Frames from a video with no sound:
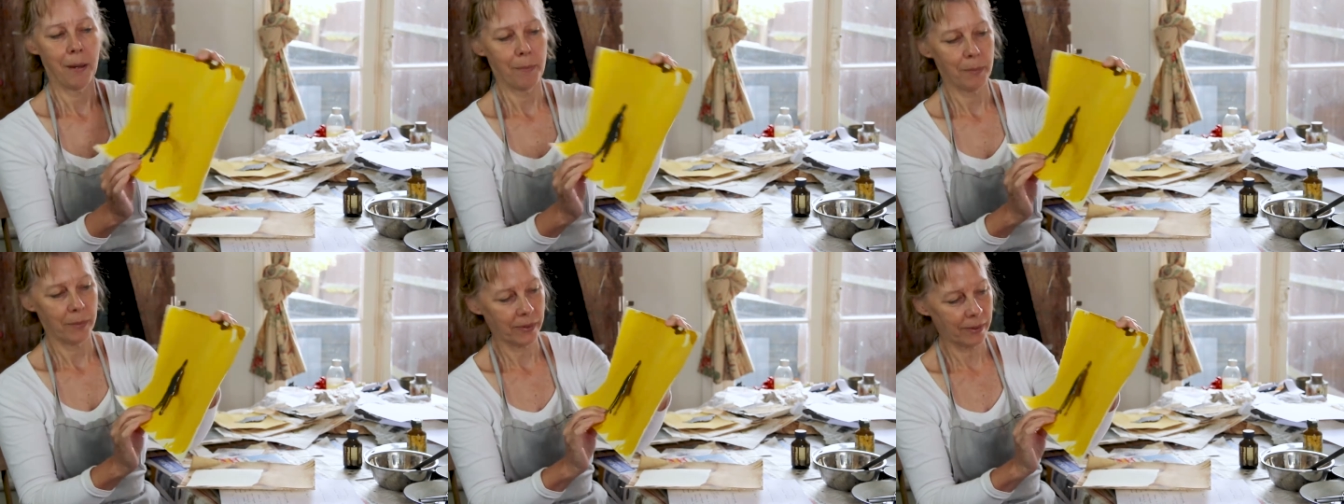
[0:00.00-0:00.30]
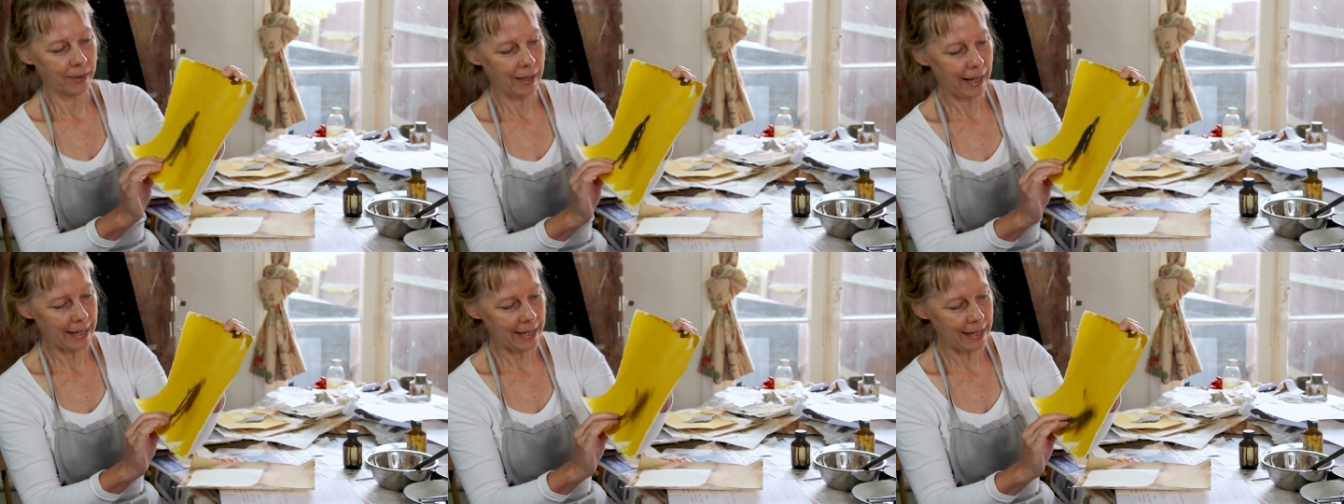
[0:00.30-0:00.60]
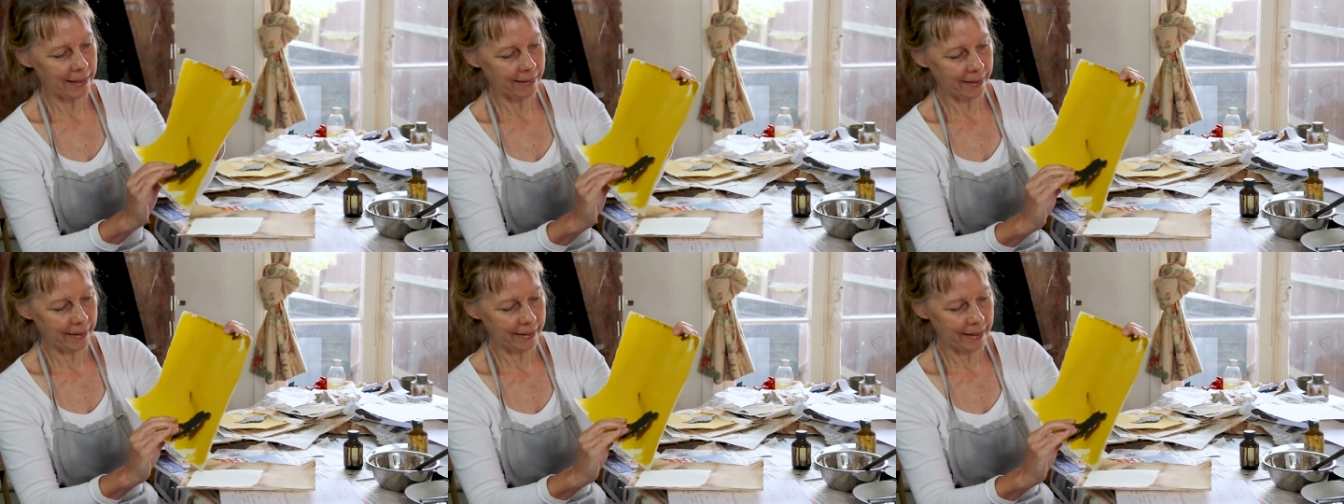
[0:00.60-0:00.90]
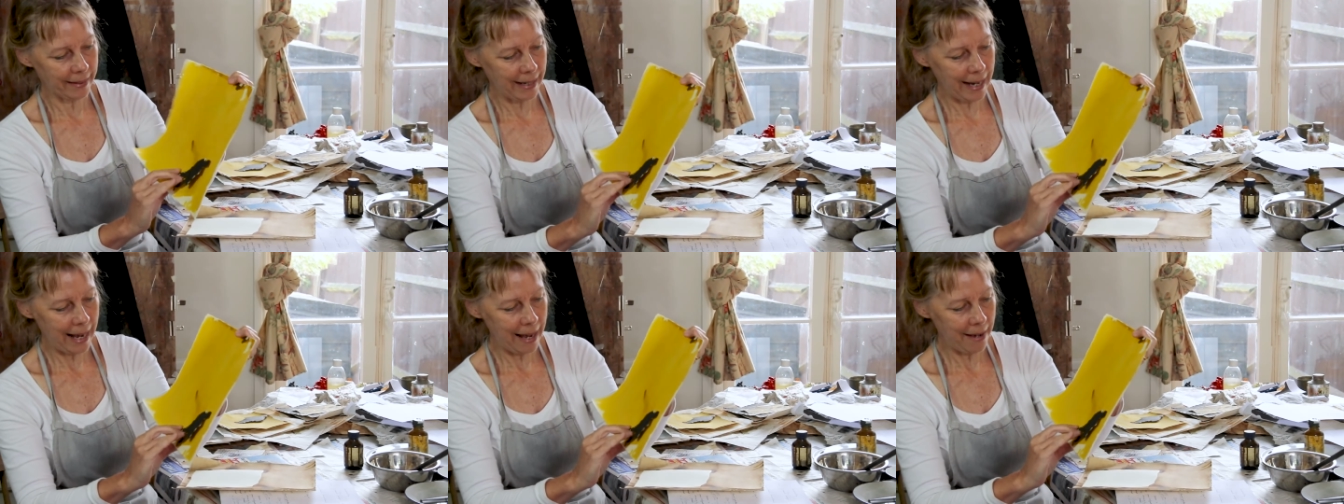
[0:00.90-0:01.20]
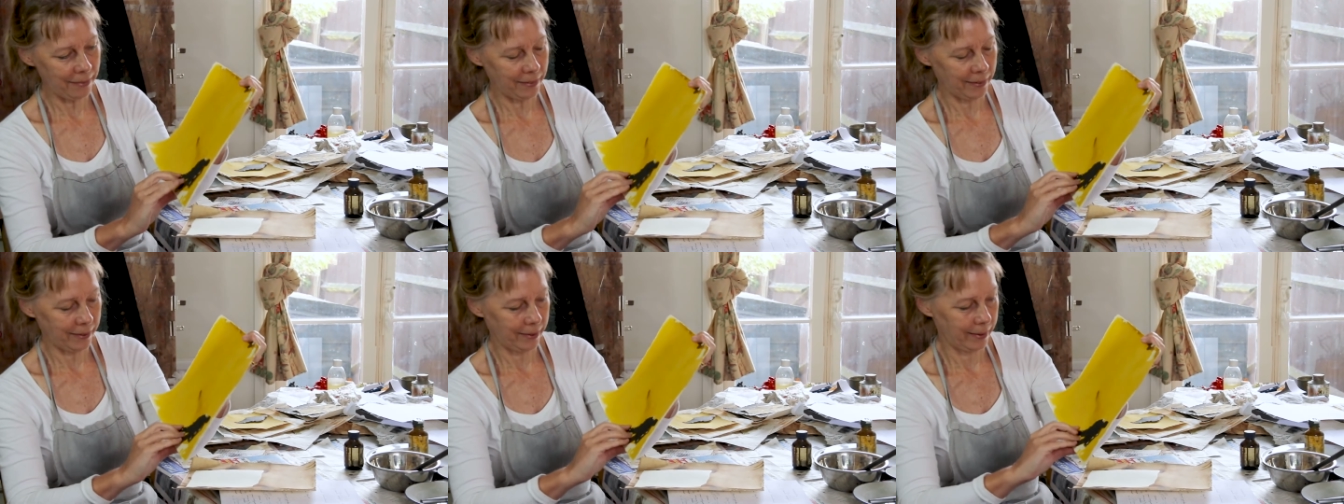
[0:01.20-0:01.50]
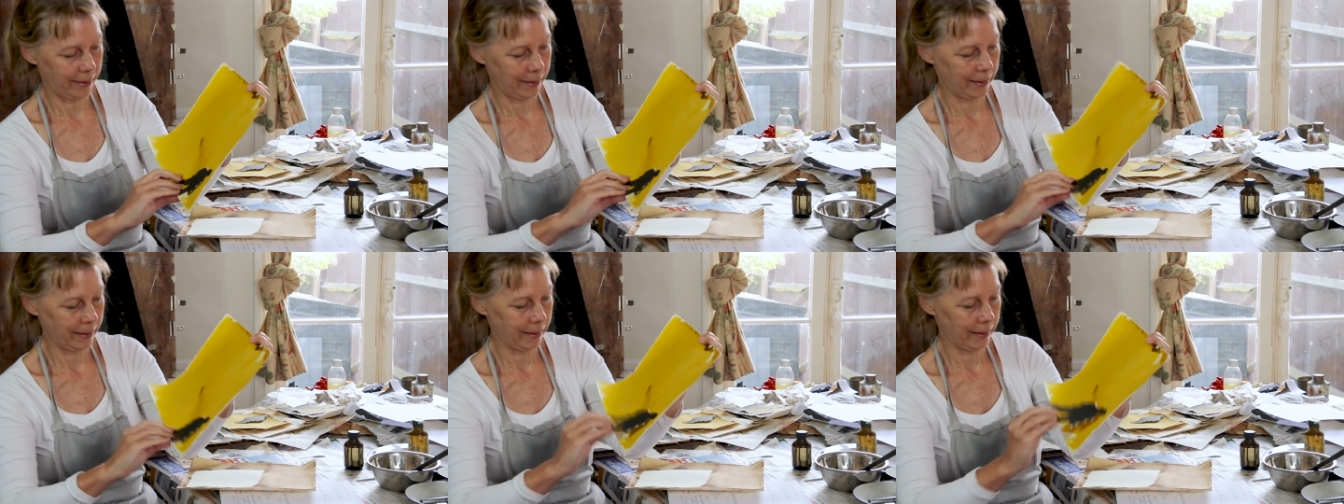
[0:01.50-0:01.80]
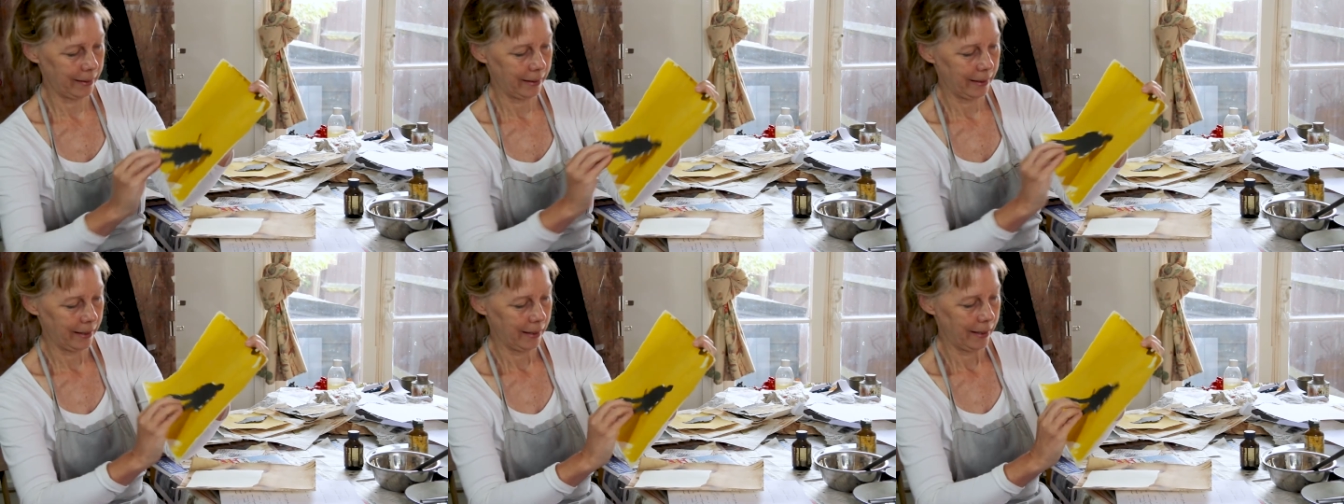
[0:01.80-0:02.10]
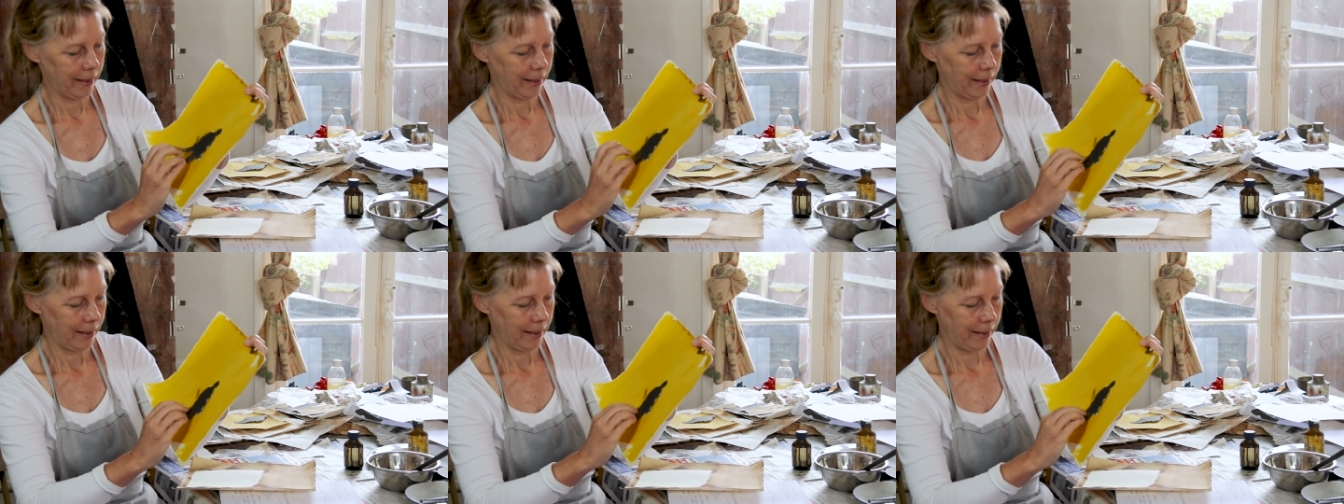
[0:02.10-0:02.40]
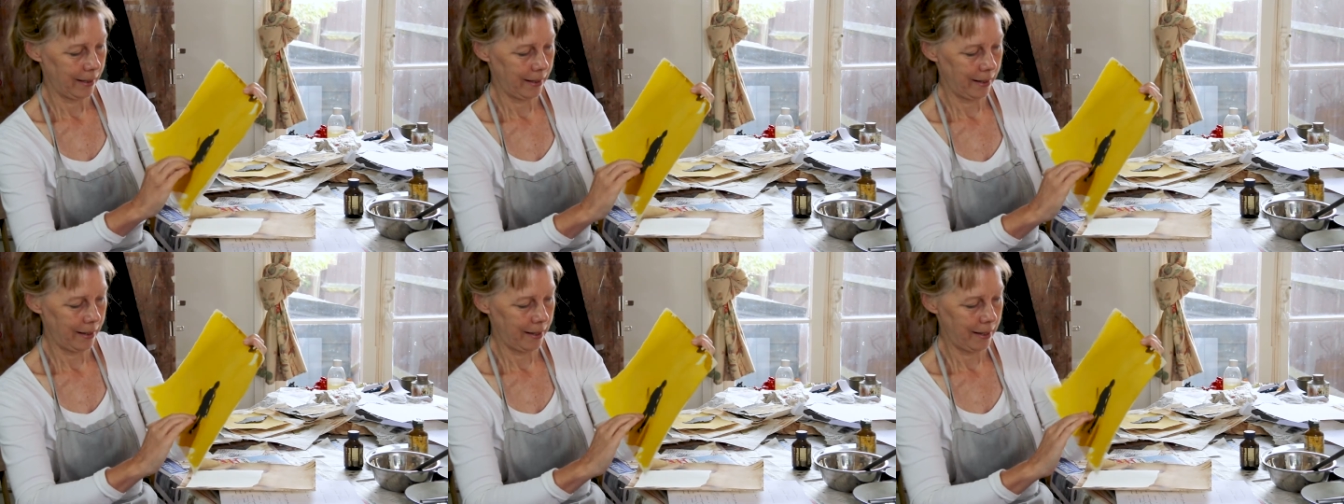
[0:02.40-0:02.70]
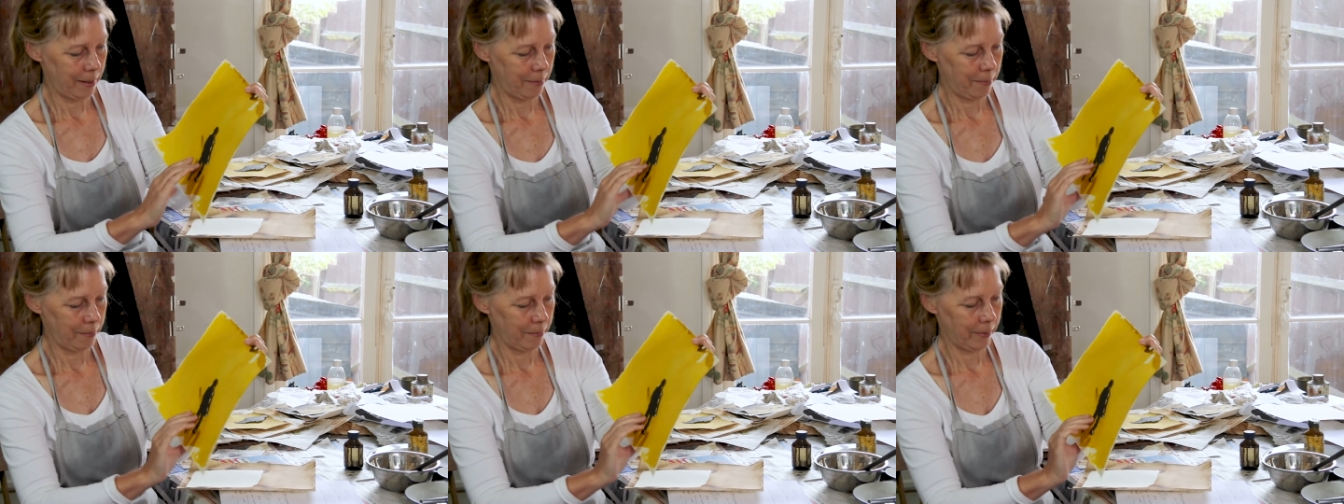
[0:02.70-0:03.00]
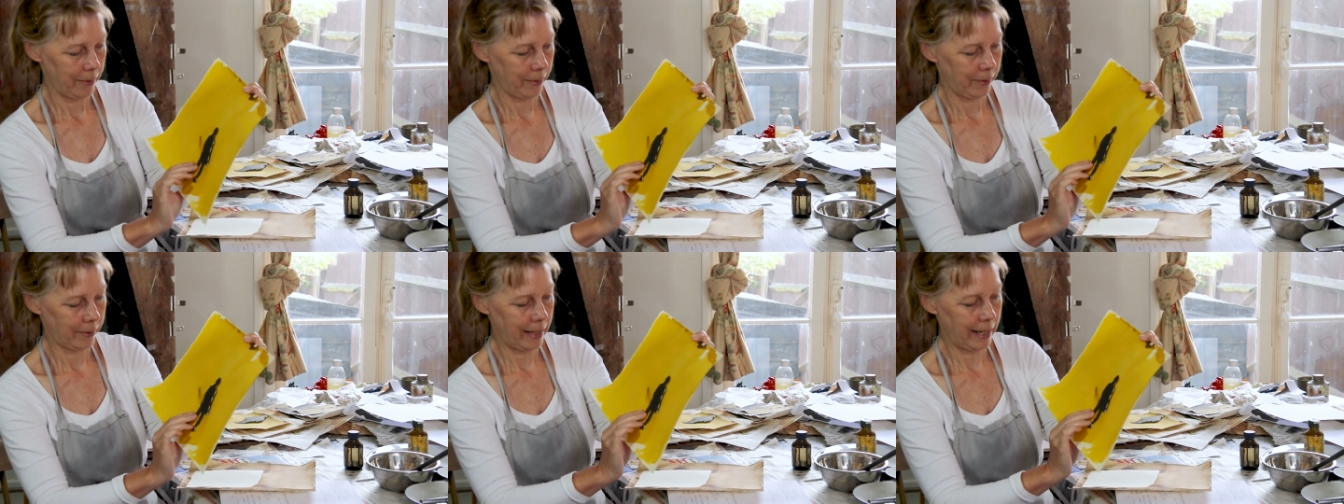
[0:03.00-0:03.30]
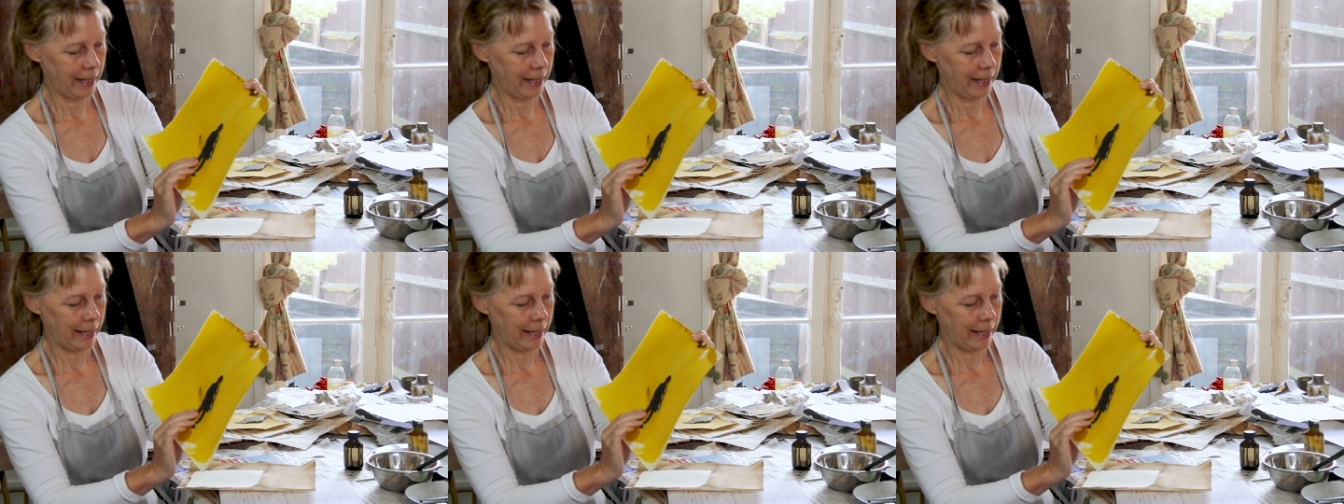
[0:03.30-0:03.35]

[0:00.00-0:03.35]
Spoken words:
Slightly to the left, perhaps